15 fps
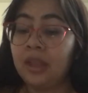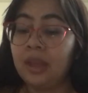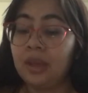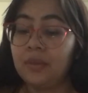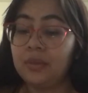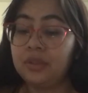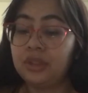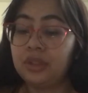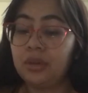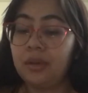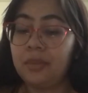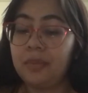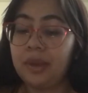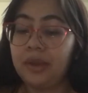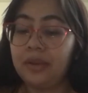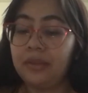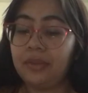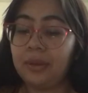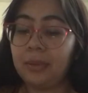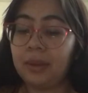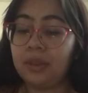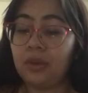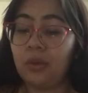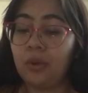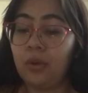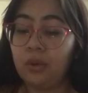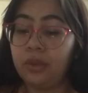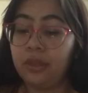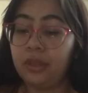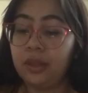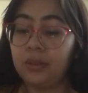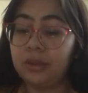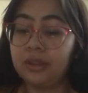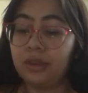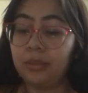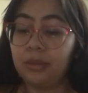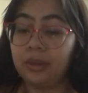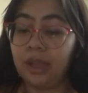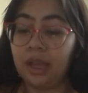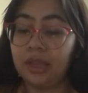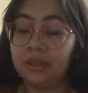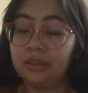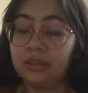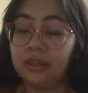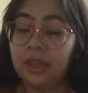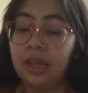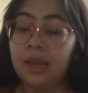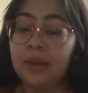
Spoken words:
It will show up better if I make the whole thing with double lines.